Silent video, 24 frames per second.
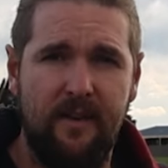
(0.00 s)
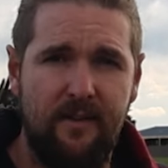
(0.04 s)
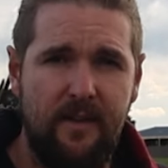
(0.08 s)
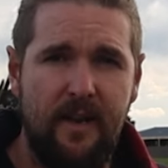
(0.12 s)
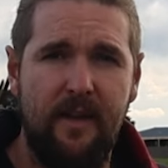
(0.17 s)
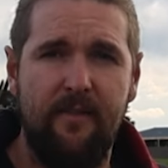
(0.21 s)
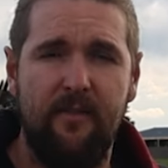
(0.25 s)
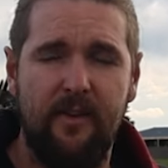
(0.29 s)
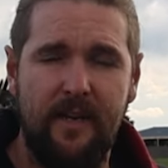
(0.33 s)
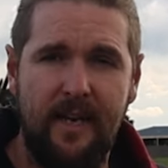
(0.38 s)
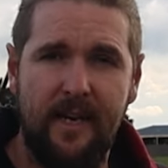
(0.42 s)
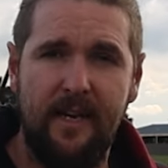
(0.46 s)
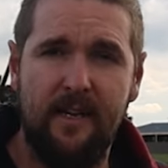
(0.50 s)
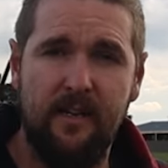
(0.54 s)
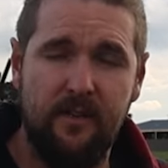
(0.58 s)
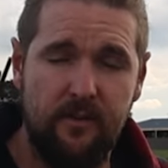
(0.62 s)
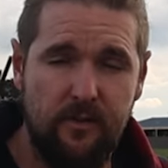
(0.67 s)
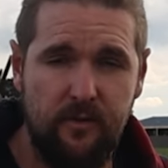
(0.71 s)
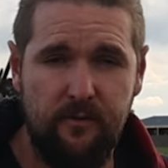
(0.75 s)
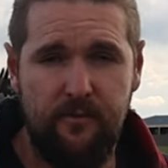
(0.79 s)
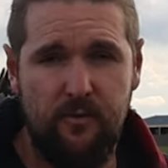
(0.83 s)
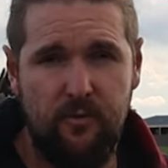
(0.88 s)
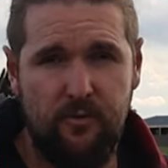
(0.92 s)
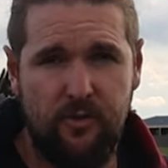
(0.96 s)
and never getting it
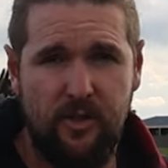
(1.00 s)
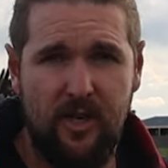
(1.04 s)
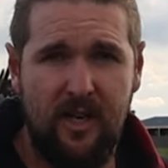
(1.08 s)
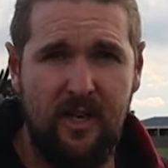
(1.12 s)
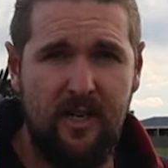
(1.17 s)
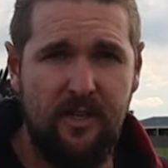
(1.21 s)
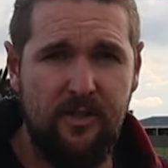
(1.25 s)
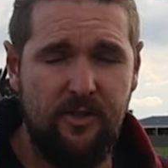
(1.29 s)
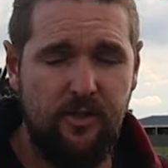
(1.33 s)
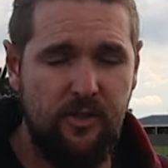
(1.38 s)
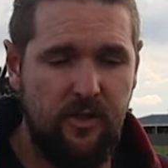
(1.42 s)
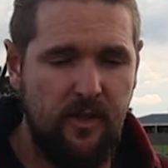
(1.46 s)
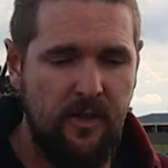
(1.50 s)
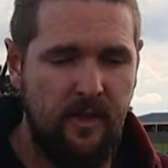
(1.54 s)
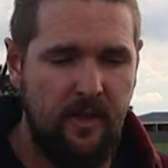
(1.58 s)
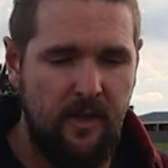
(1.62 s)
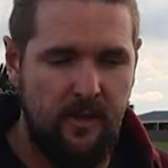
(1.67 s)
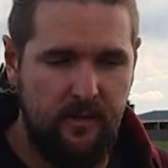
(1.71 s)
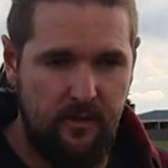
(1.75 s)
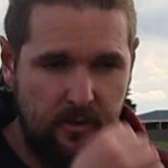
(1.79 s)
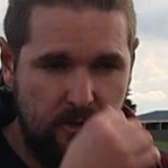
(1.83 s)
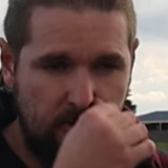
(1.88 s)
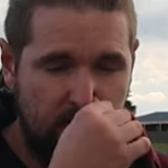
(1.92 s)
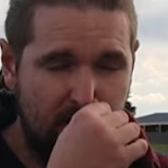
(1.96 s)
to full charge,
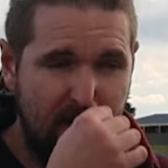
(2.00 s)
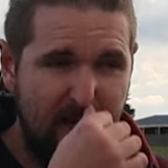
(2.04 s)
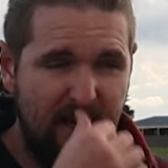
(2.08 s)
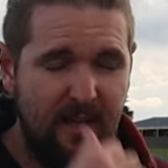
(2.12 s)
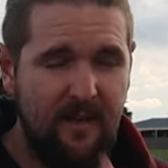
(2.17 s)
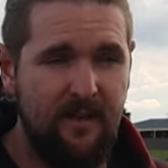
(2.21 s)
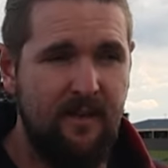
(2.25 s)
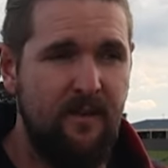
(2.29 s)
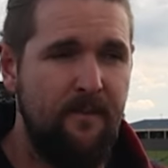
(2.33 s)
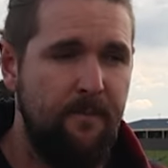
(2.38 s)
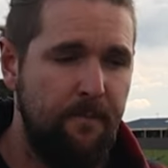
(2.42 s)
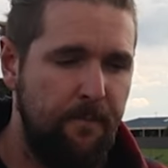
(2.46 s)
you're